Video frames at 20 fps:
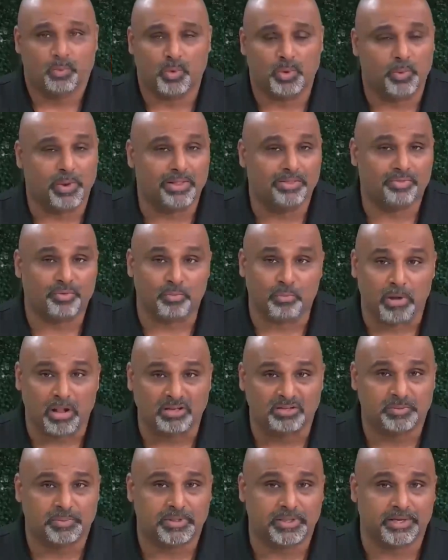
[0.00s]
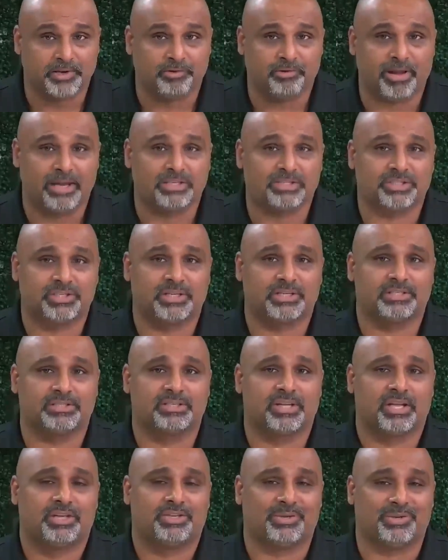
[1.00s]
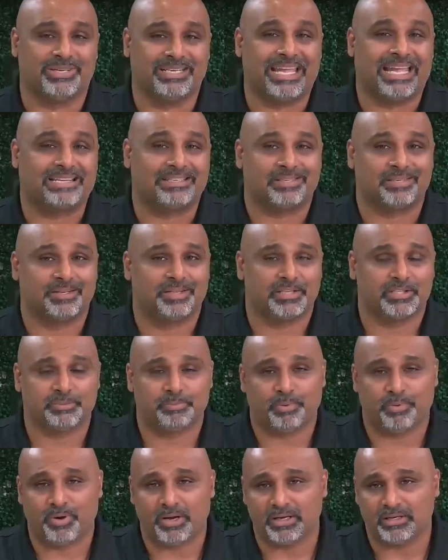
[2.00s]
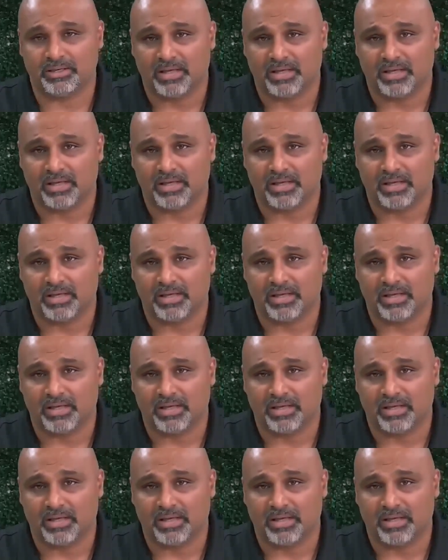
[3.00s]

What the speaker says: We went through multiple iterations to get to this point.